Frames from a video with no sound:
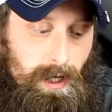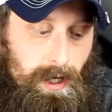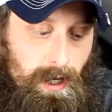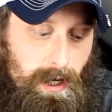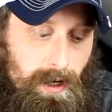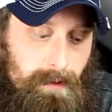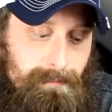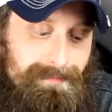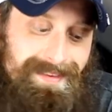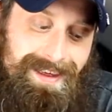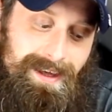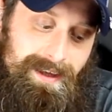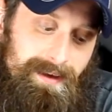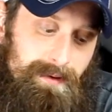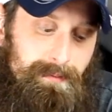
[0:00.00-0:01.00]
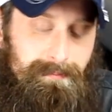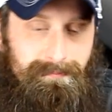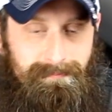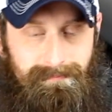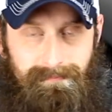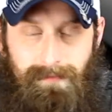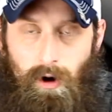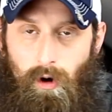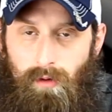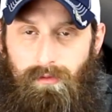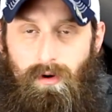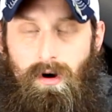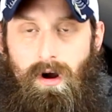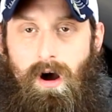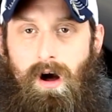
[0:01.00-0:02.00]

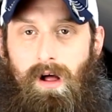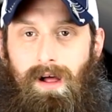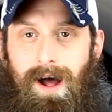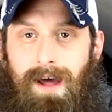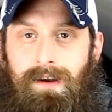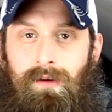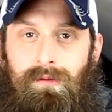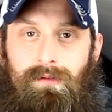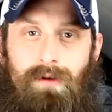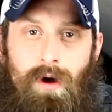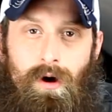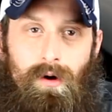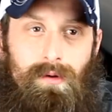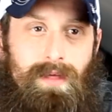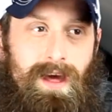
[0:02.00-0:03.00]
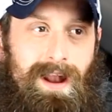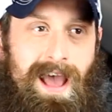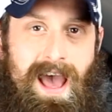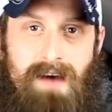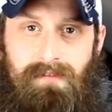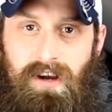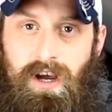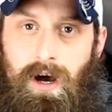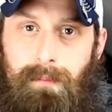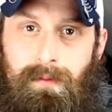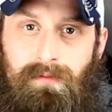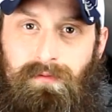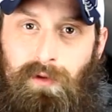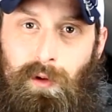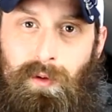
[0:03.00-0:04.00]
Overall, I don't know that half a cup
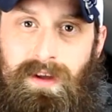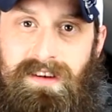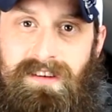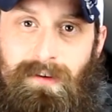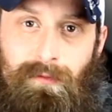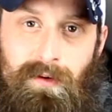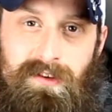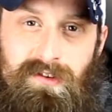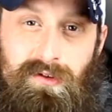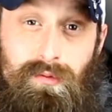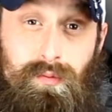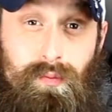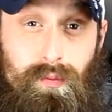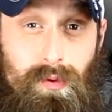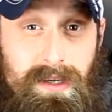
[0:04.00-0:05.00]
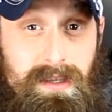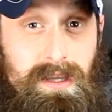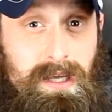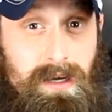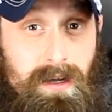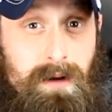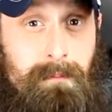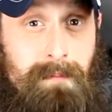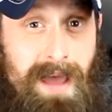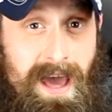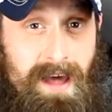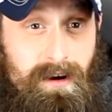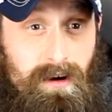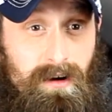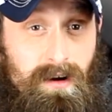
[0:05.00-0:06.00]
of fluid difference is really going to
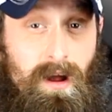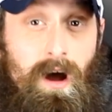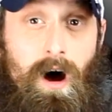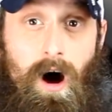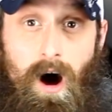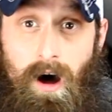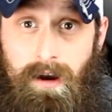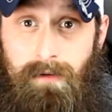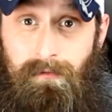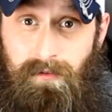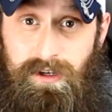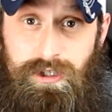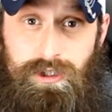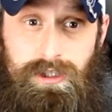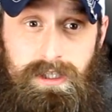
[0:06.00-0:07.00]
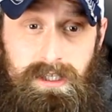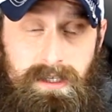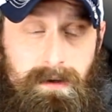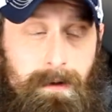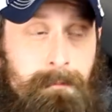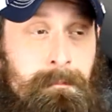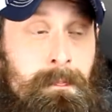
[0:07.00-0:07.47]
matter unofficially.